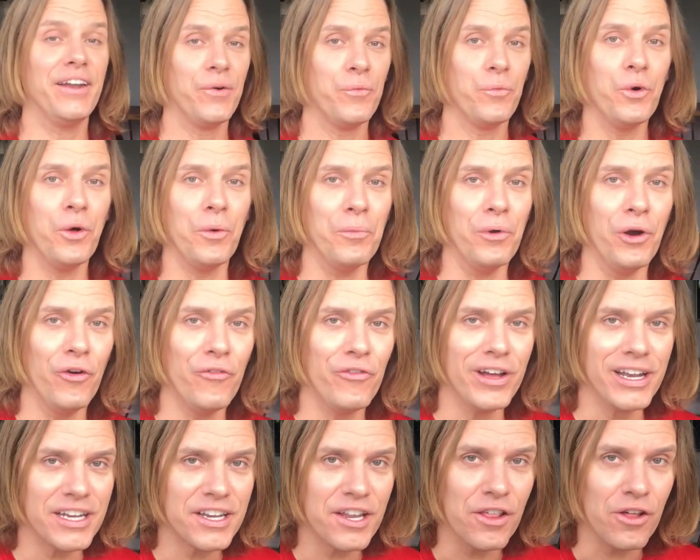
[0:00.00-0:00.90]
we'll move
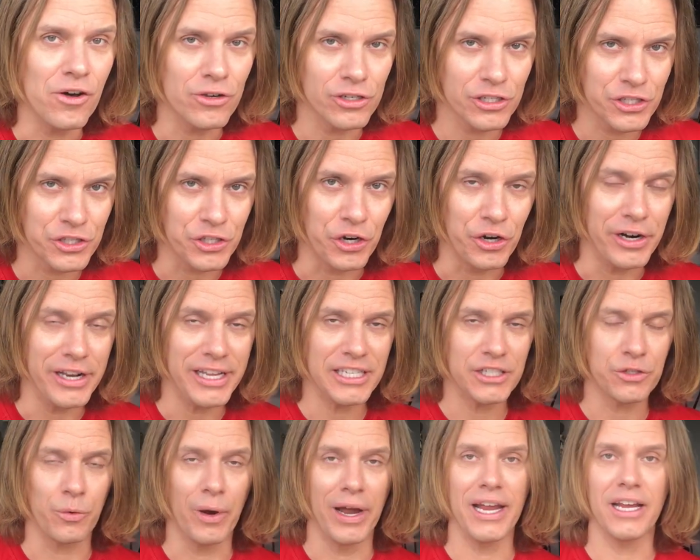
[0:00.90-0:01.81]
into those 30
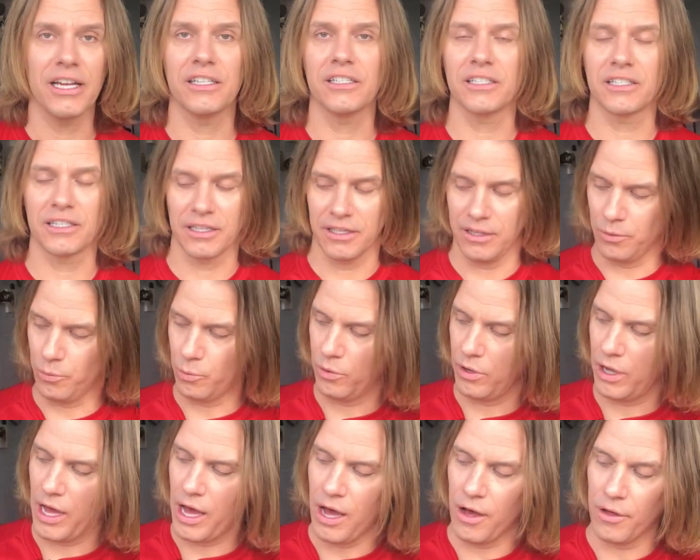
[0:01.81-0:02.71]
swings,
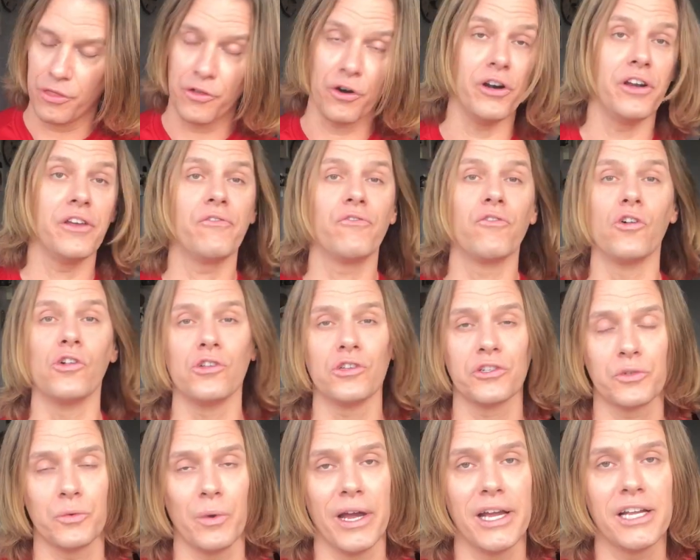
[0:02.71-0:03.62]
30 full
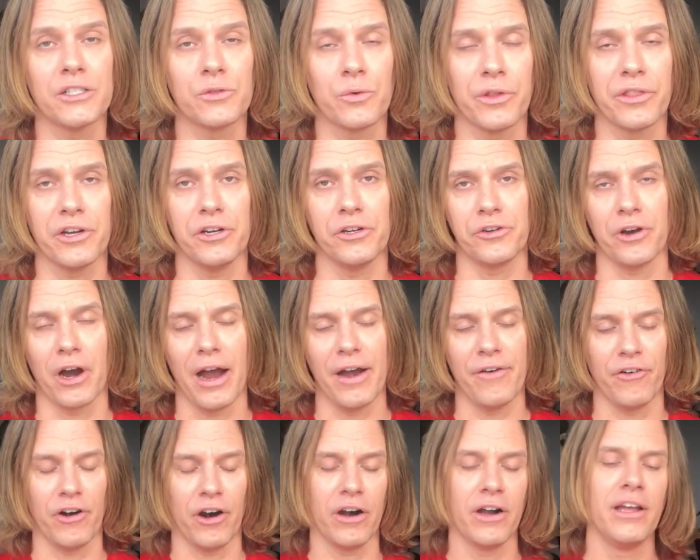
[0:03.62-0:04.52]
swings with your
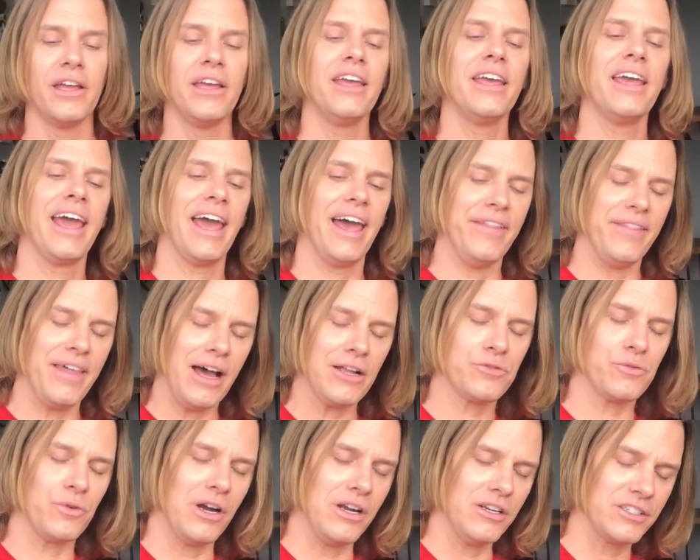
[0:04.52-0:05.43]
driver. And
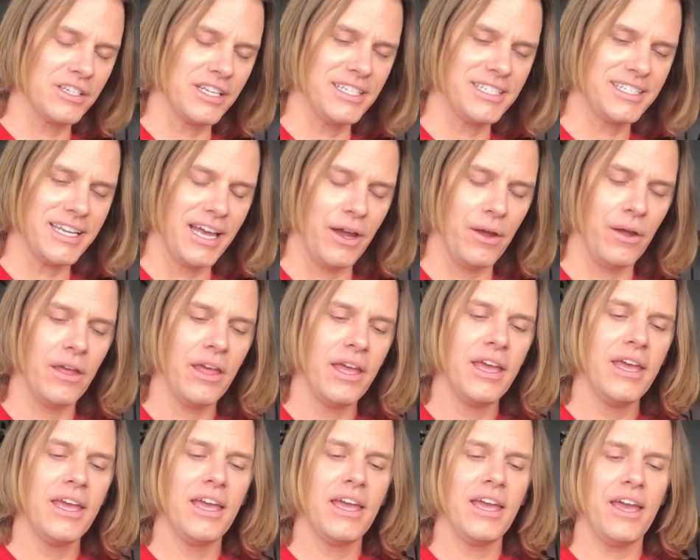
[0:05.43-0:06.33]
that's what I was going to say.
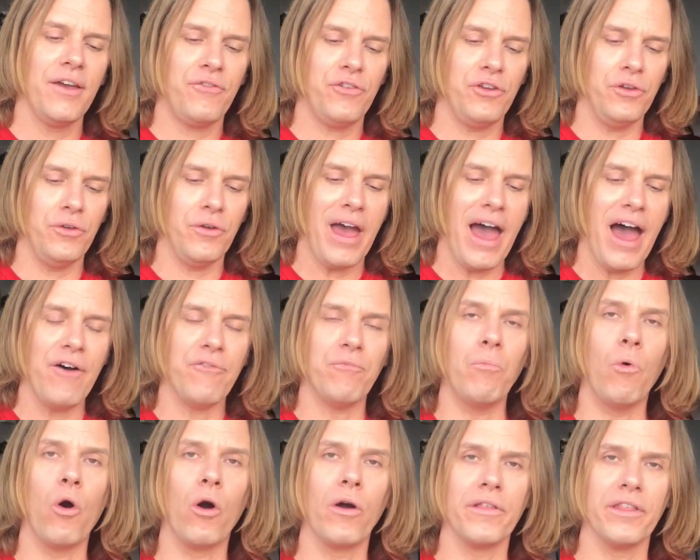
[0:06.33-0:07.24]
If you have
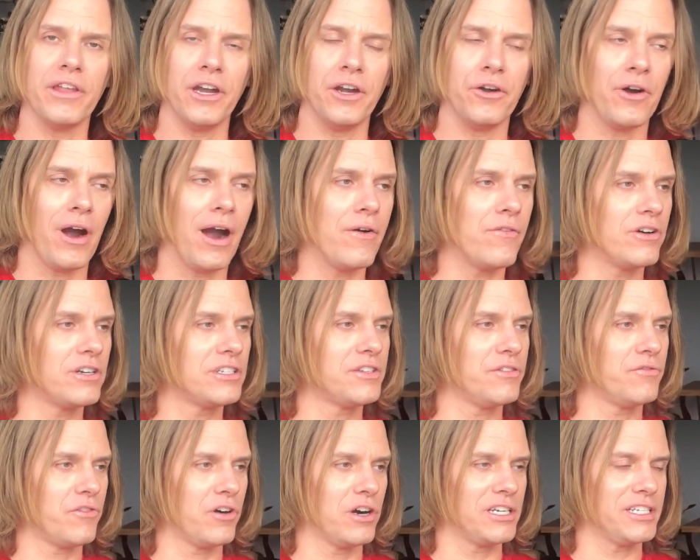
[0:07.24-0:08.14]
more than a driver,
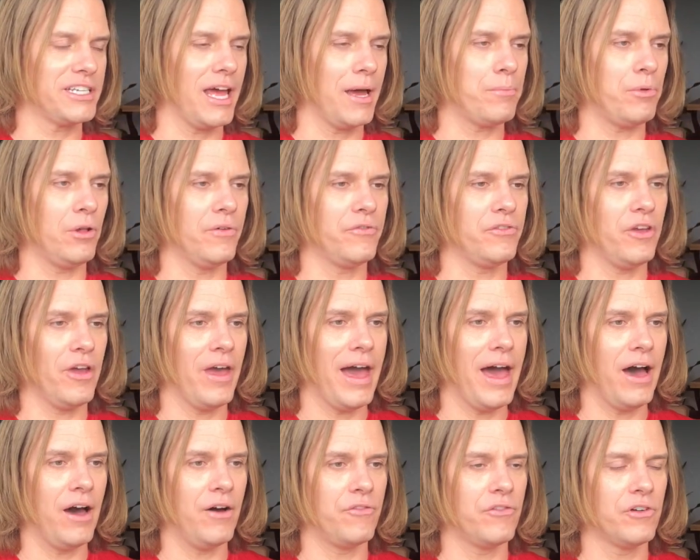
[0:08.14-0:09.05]
for example, if you
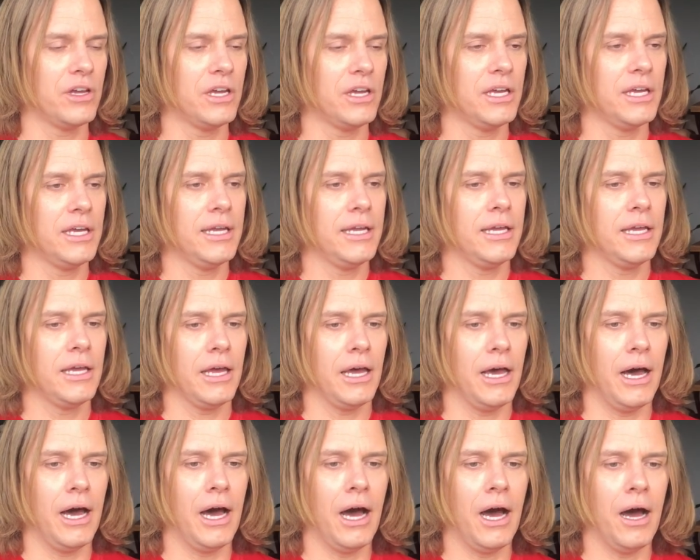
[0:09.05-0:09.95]
have
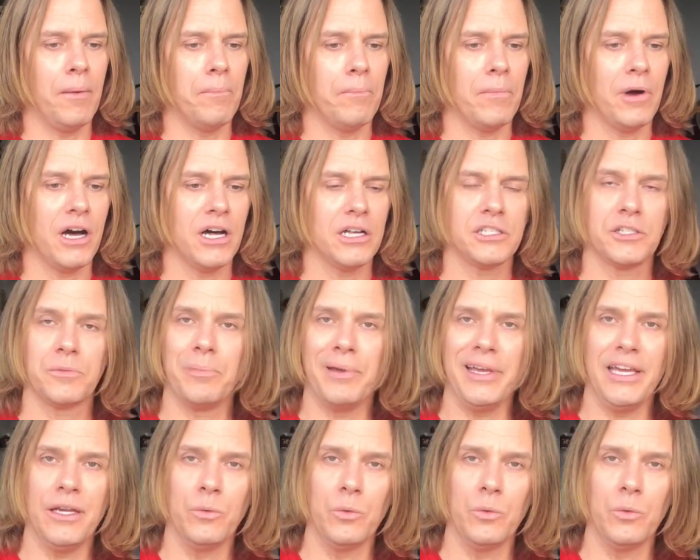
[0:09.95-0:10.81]
a speed